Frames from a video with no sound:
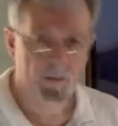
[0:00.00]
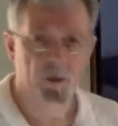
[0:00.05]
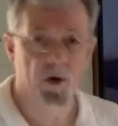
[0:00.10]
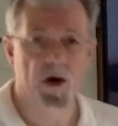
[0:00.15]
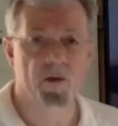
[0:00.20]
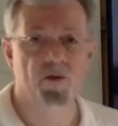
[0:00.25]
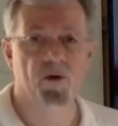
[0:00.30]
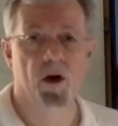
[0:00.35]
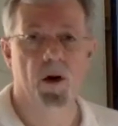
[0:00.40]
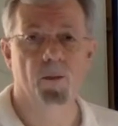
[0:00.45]

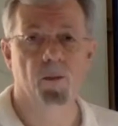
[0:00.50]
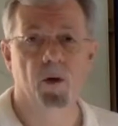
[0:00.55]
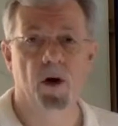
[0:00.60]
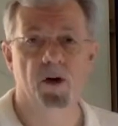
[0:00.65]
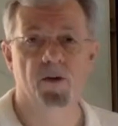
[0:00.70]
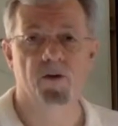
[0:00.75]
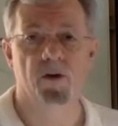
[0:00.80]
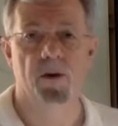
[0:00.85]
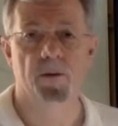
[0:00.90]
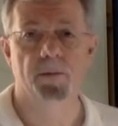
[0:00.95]
Pray for our
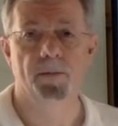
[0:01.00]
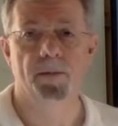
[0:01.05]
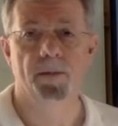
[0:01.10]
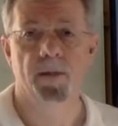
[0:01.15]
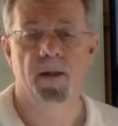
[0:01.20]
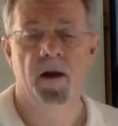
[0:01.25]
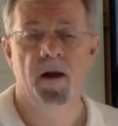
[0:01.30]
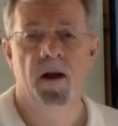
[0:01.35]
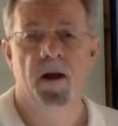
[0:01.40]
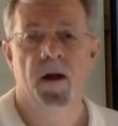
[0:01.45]
president.
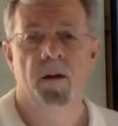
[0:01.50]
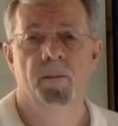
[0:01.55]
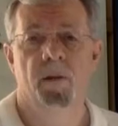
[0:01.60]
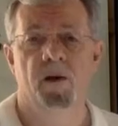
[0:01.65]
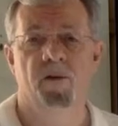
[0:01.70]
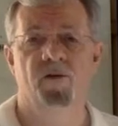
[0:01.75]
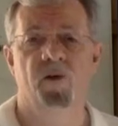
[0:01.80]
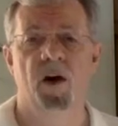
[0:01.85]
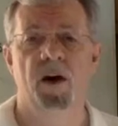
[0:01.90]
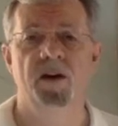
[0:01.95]

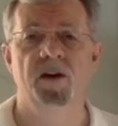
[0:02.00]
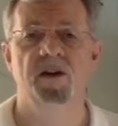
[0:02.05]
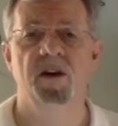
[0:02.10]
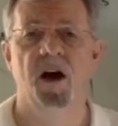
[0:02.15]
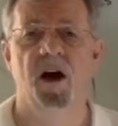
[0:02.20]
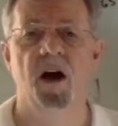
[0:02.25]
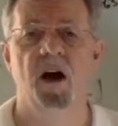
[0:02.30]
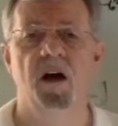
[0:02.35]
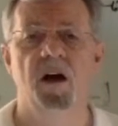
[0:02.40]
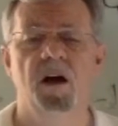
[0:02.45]
My friend
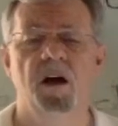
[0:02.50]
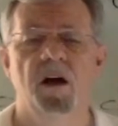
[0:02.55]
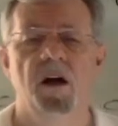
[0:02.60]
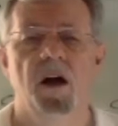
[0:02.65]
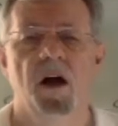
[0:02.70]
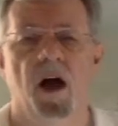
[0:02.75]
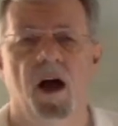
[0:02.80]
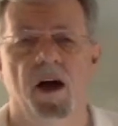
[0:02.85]
Doug,